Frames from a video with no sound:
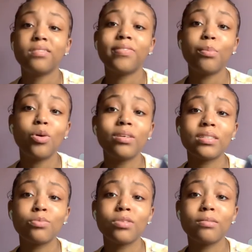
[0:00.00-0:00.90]
I'm going
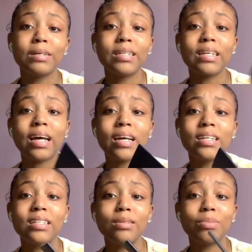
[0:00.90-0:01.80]
somewhere where I need an
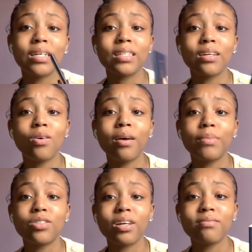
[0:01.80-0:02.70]
ID, because I don't have my
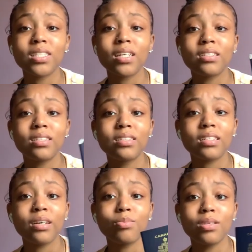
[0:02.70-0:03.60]
driver's license.
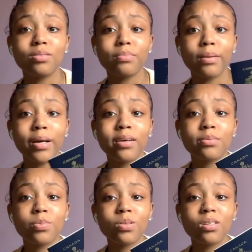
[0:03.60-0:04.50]
I will use my
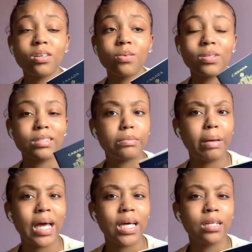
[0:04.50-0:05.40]
passport, which is
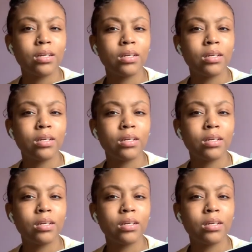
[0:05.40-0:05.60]
bad,